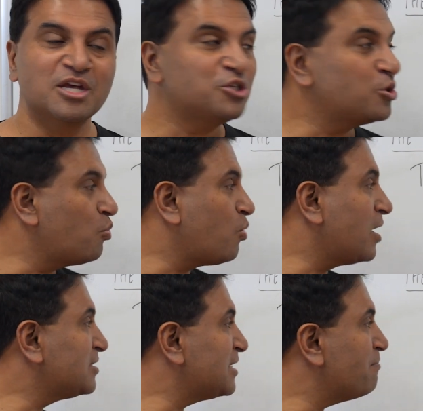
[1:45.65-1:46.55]
So
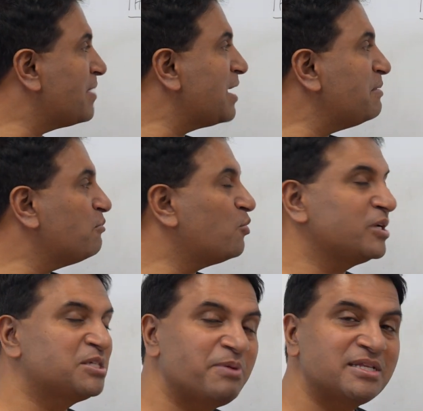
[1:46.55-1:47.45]
whilst it may be
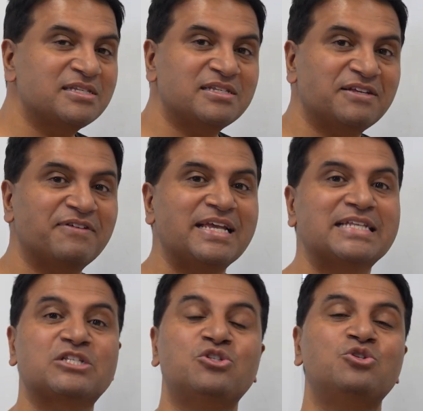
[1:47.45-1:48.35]
more expensive,
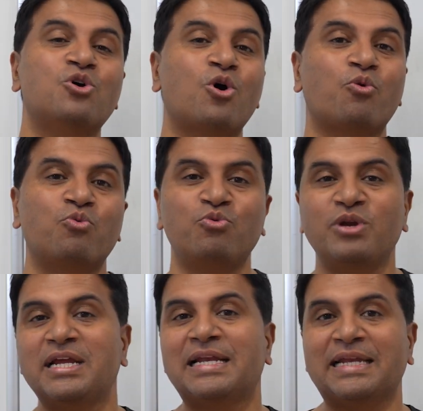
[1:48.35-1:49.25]
it's not
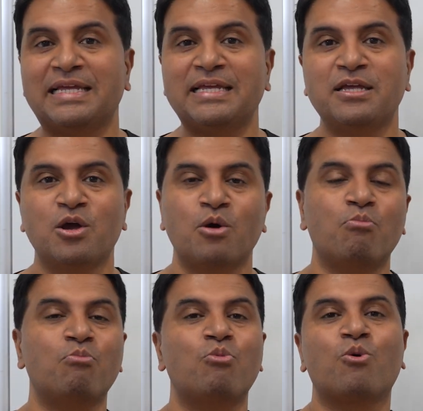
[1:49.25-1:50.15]
really
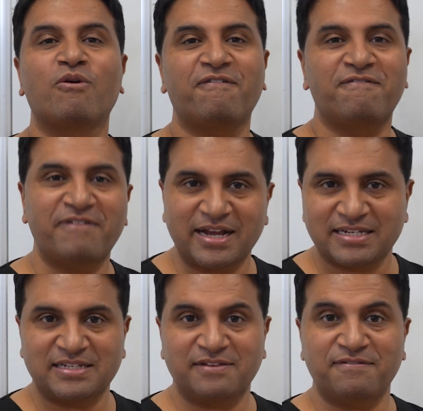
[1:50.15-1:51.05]
more
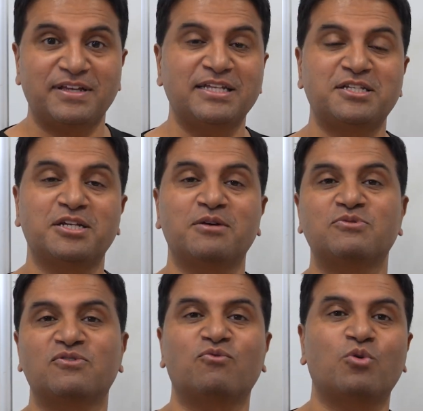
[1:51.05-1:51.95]
effective in
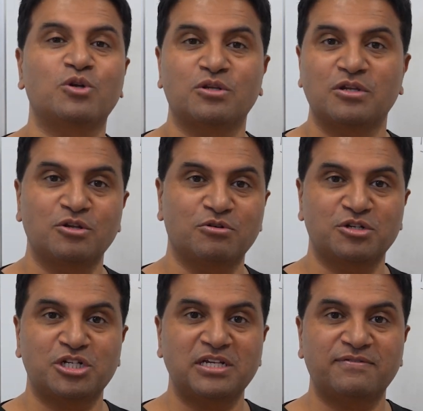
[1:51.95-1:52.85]
terms of what you're
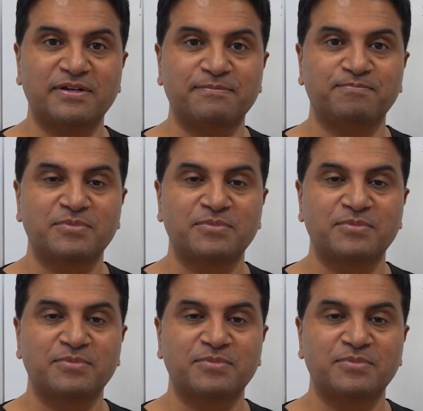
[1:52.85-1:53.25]
achieving.